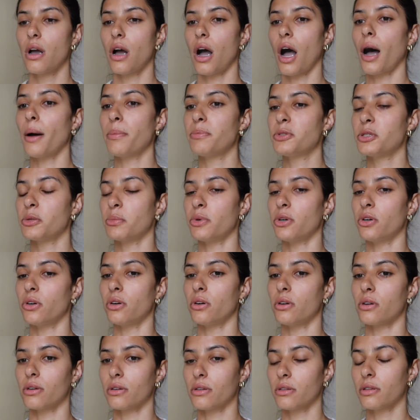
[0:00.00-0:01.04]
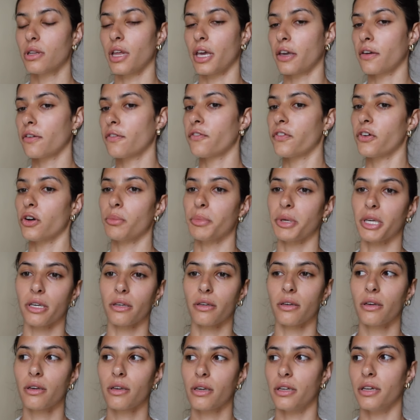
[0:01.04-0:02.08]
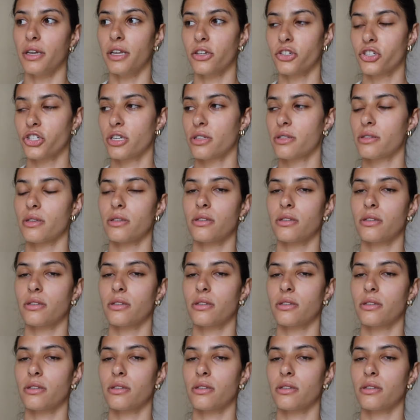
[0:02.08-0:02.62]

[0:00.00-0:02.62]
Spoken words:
optimal like filming conditions.